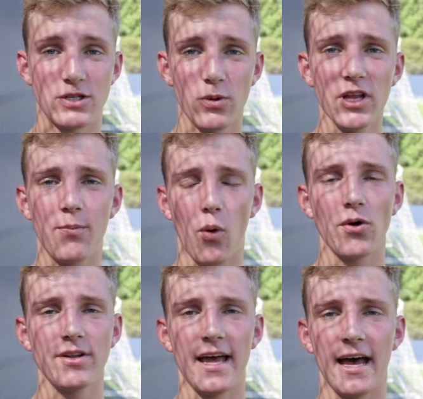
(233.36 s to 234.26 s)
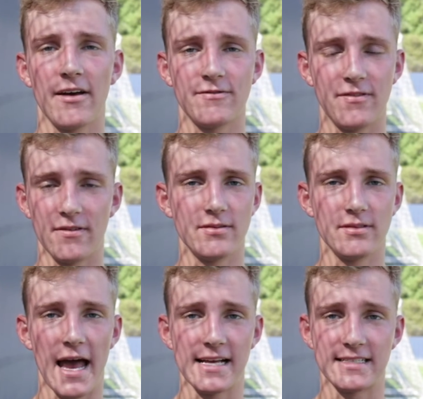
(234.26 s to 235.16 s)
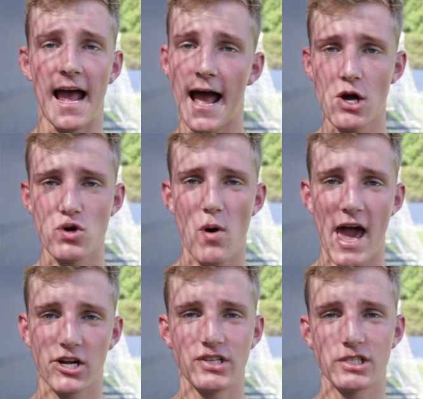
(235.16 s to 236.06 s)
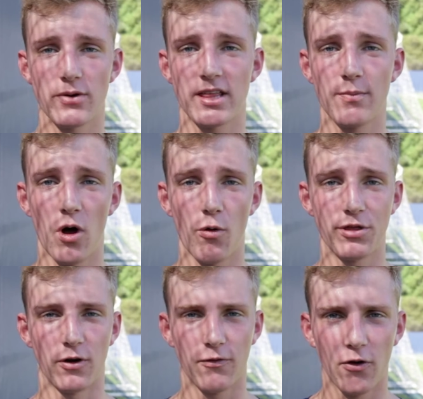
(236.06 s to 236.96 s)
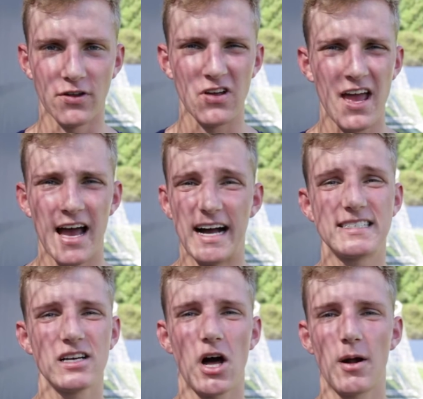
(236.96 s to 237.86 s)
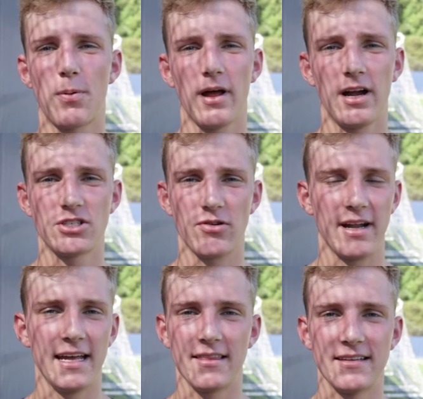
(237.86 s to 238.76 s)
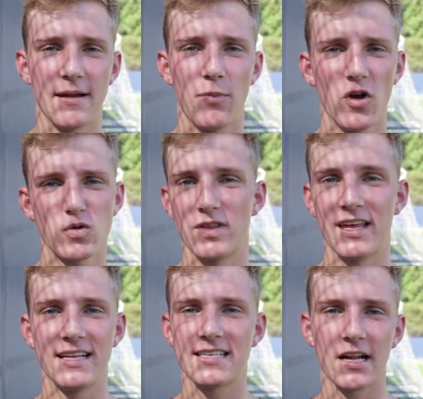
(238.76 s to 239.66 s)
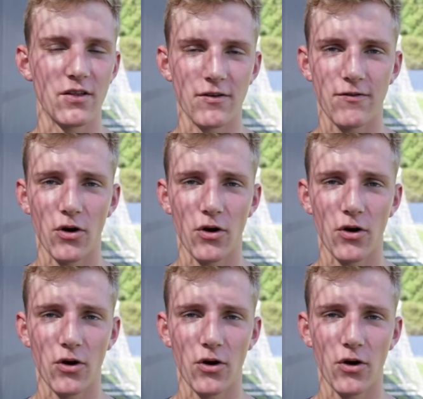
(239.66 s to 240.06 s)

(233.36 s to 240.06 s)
it's really important as to how you actually strike the ball with your foot. I see a lot of players trying to hit the dead balls with the inside of their